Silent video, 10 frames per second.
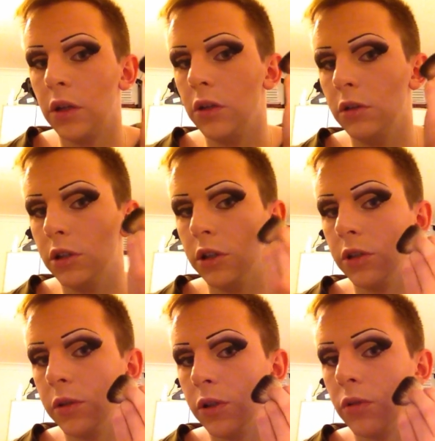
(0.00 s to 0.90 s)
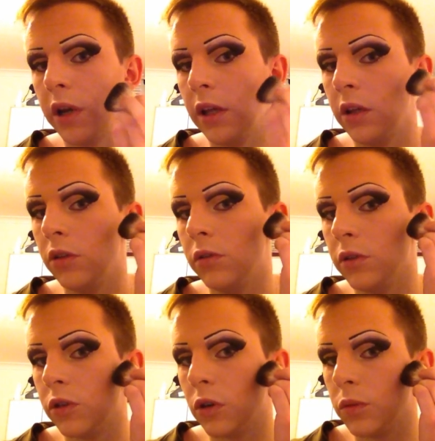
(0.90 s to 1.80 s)
you can just do a straight, you
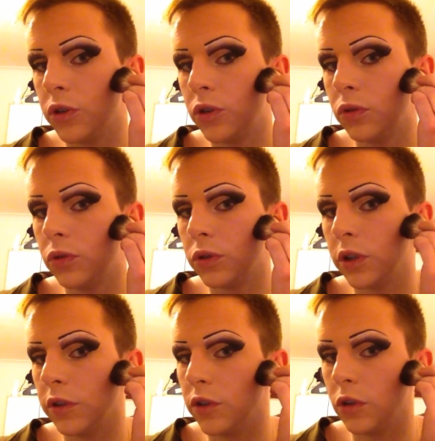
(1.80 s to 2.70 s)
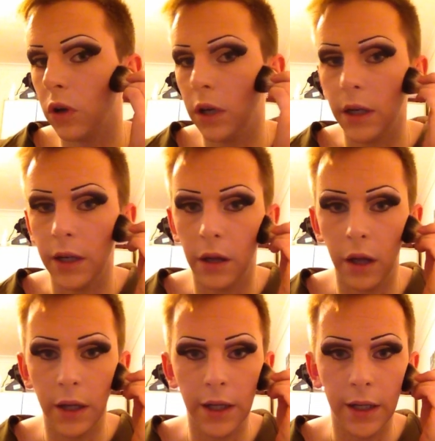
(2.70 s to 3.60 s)
can stop short, so you've just got
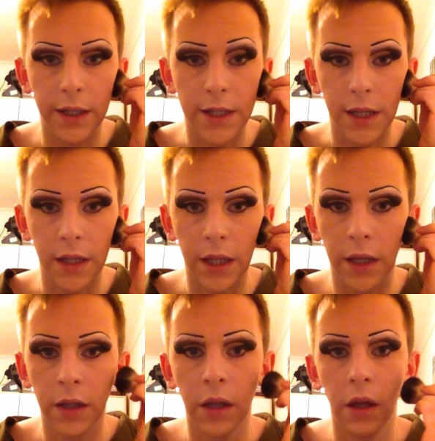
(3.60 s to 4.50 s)
a little indent there.